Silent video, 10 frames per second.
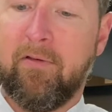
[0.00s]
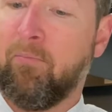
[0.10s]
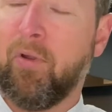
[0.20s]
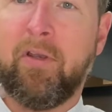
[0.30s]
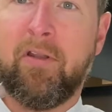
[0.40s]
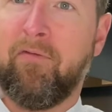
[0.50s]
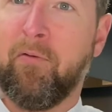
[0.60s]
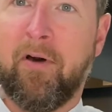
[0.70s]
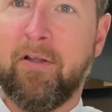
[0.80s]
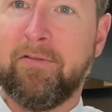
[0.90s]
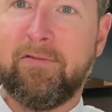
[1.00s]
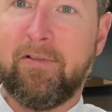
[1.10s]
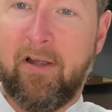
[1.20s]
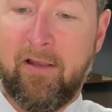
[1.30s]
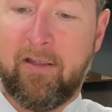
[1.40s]
blend it if you want.
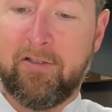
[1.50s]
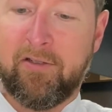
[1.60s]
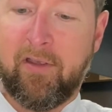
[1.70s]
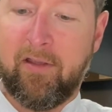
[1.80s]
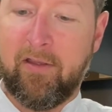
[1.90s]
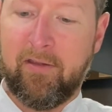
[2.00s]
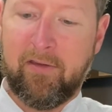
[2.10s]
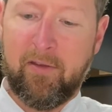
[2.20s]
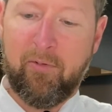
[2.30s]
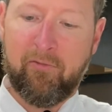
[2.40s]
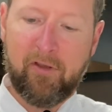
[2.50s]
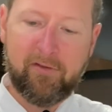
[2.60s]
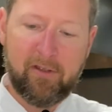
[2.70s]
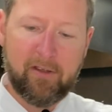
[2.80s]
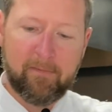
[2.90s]
I like it just like this. Keep it
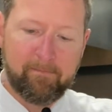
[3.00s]
rustic.